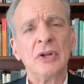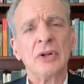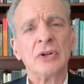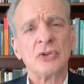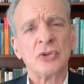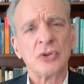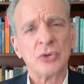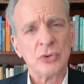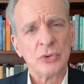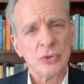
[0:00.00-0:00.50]

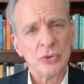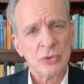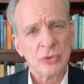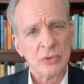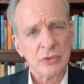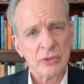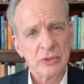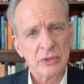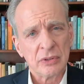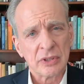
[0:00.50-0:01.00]
to
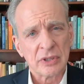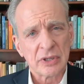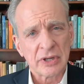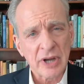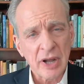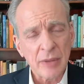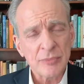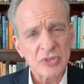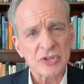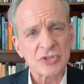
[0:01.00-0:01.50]

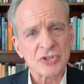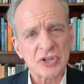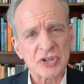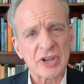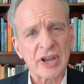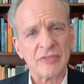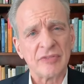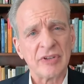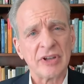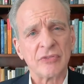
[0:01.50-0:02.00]
come to
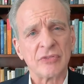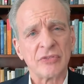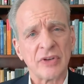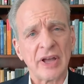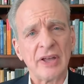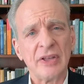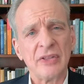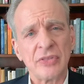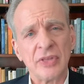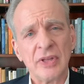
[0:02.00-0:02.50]
saving
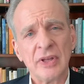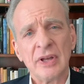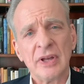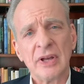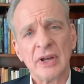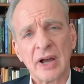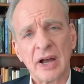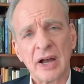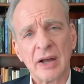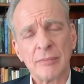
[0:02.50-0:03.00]
faith
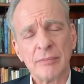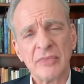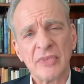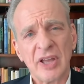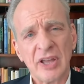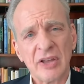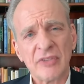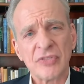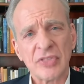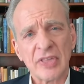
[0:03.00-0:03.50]
um,
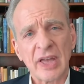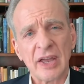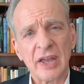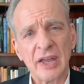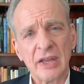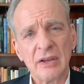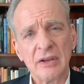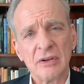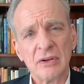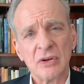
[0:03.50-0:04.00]
if
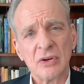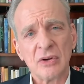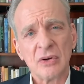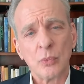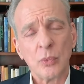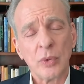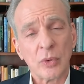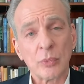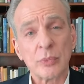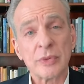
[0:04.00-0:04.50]
they
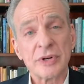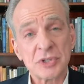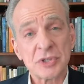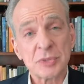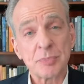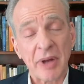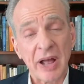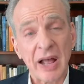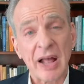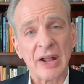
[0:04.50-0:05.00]
will
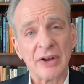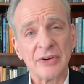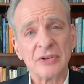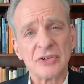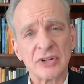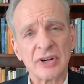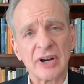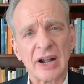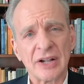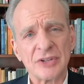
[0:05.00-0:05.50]
respond
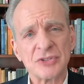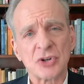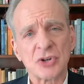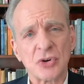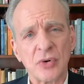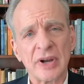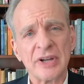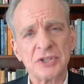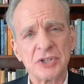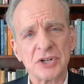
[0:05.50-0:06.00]
to God's
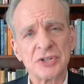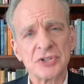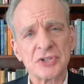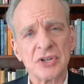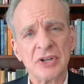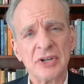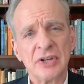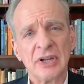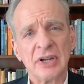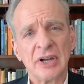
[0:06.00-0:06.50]
gracious
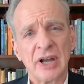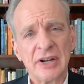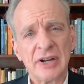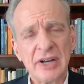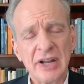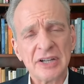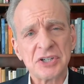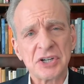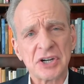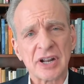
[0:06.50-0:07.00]

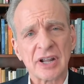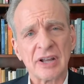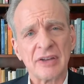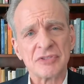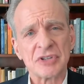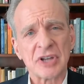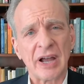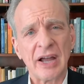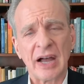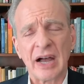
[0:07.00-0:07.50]

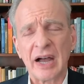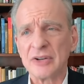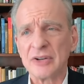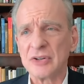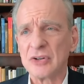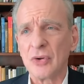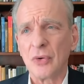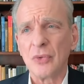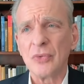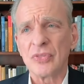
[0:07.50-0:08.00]
initiatives. I, I
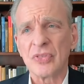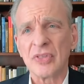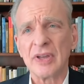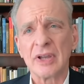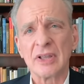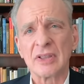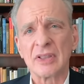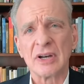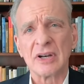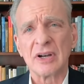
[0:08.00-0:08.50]
don't
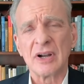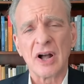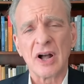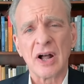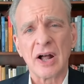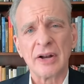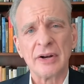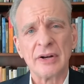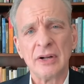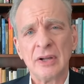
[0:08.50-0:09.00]
think that
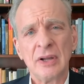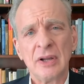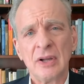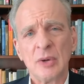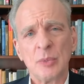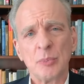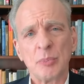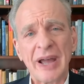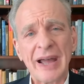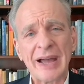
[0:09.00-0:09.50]
God
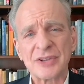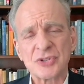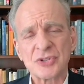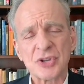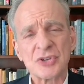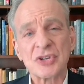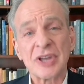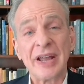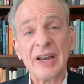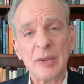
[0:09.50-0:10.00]

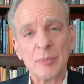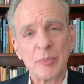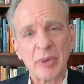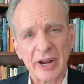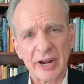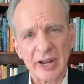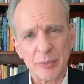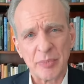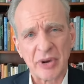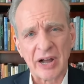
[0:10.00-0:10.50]
passes
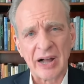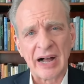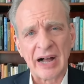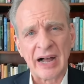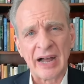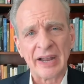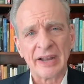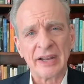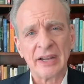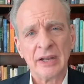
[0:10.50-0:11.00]
anybody
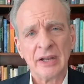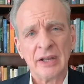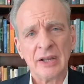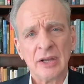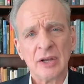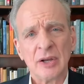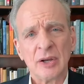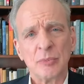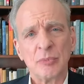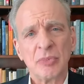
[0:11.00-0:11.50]
by,
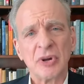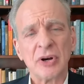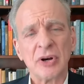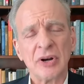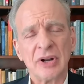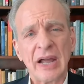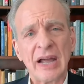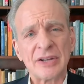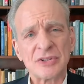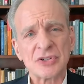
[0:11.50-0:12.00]
but
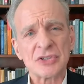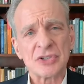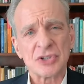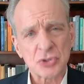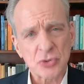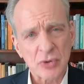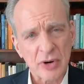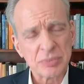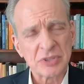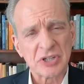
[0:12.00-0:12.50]
as the
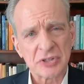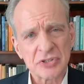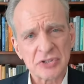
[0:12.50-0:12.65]
scripture